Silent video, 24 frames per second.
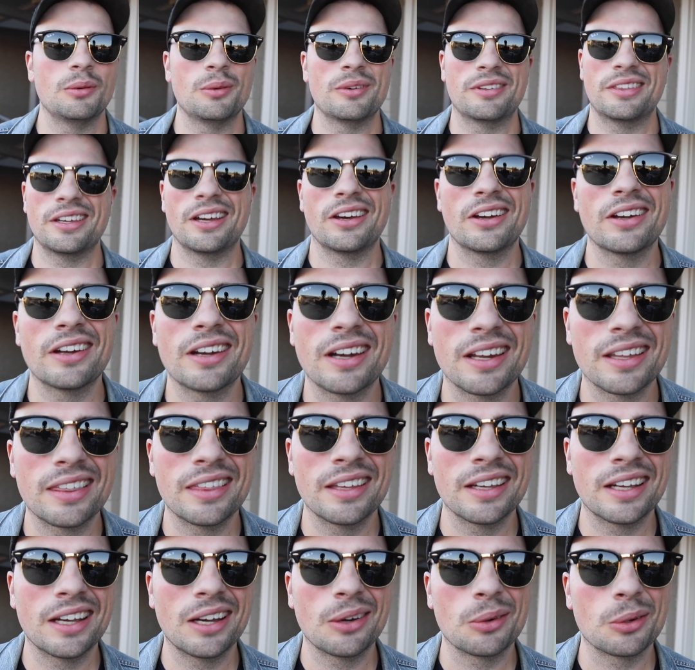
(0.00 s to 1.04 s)
Without it, I
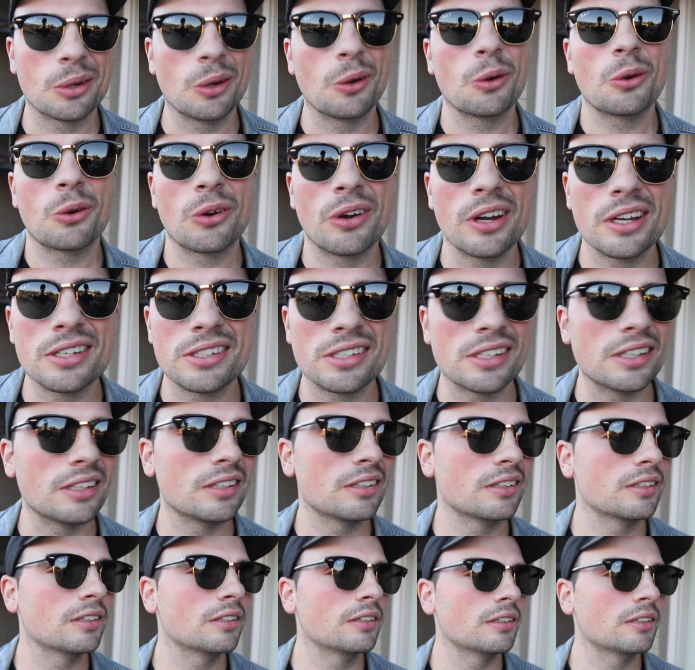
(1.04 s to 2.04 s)
think I would go crazy